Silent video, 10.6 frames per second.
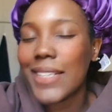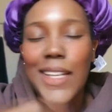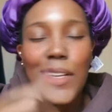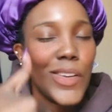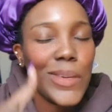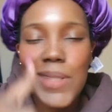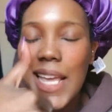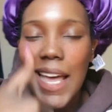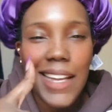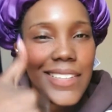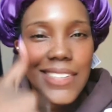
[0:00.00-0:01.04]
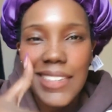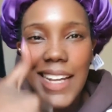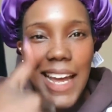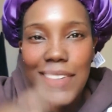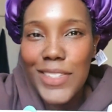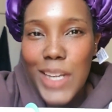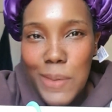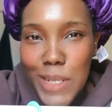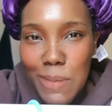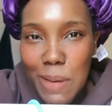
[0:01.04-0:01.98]
Because they're not upset at the
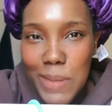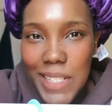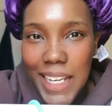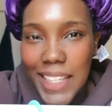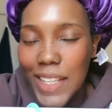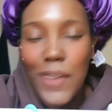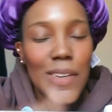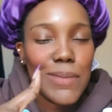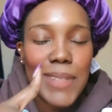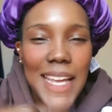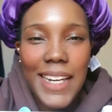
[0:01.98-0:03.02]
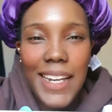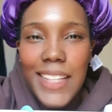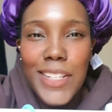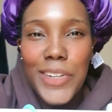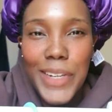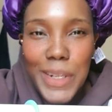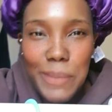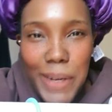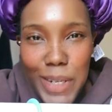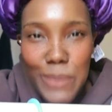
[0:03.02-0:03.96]
Japanese members again. They're not upset at the
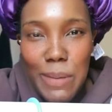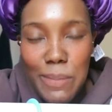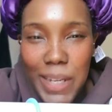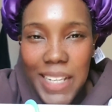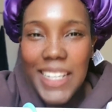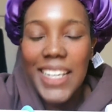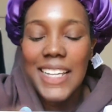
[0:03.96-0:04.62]
Korean-American member.